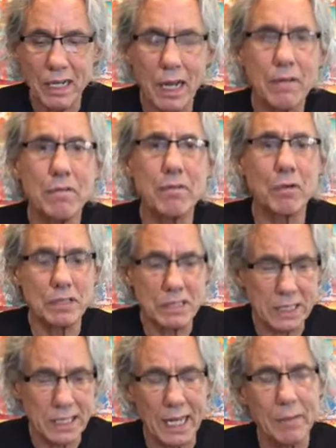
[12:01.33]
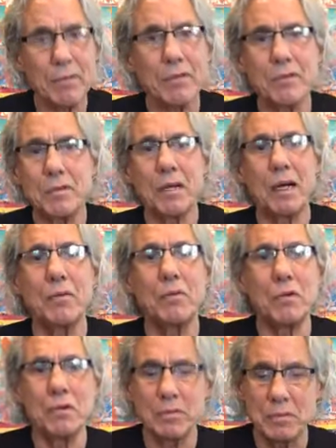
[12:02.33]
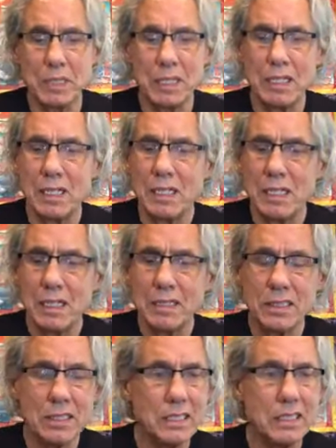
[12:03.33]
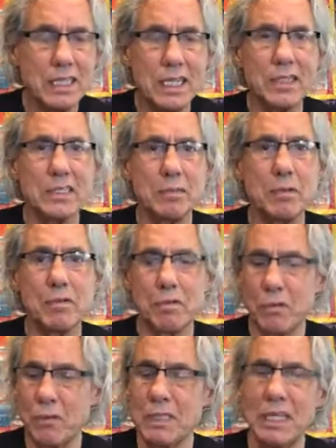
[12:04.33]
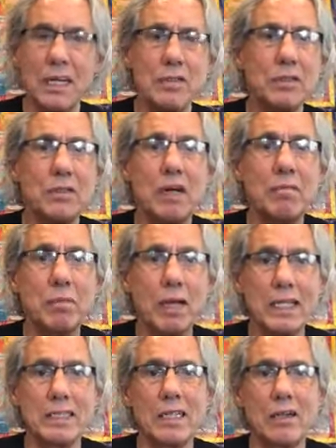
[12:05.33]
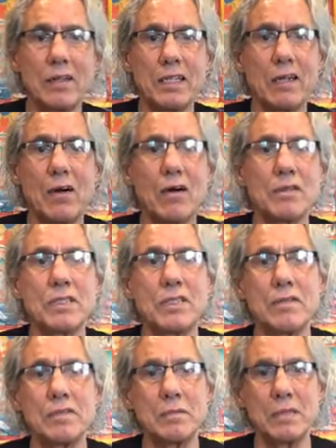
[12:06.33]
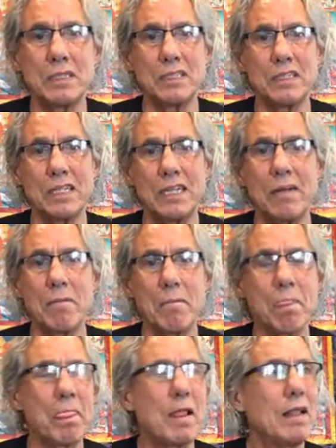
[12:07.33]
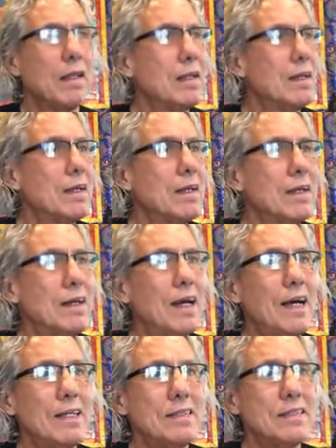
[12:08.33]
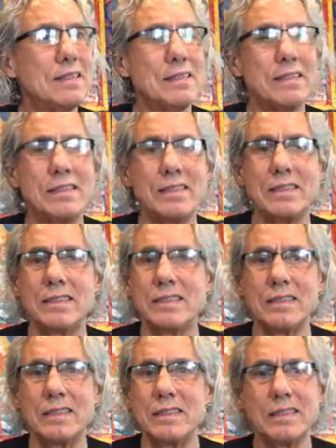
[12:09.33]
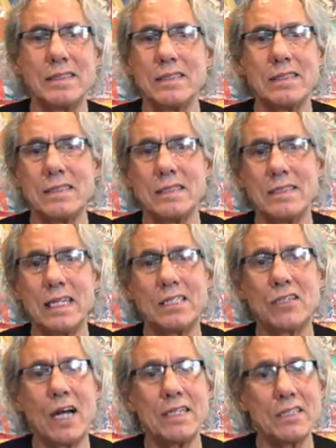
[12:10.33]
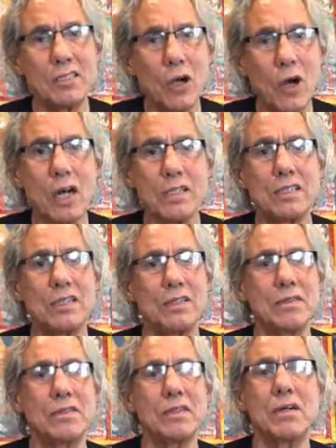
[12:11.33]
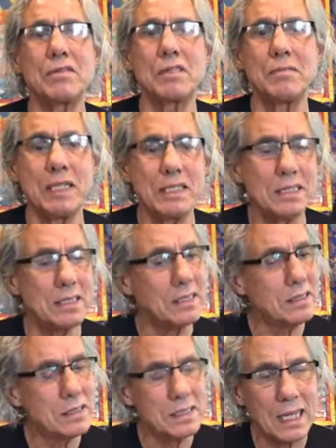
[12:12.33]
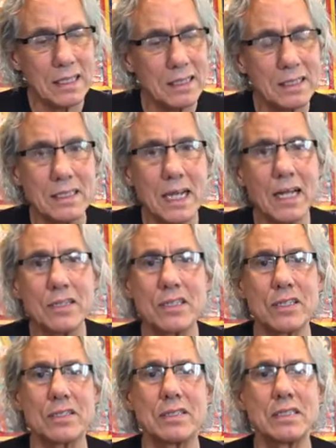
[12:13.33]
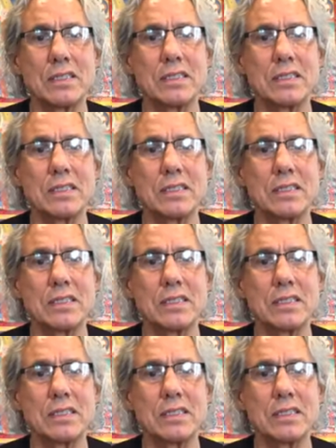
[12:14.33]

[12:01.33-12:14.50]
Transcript: life force that came through my womb just years before. Now you have placed it on the altar of the mystery. And they tried to talk to Gotami and said, death is natural.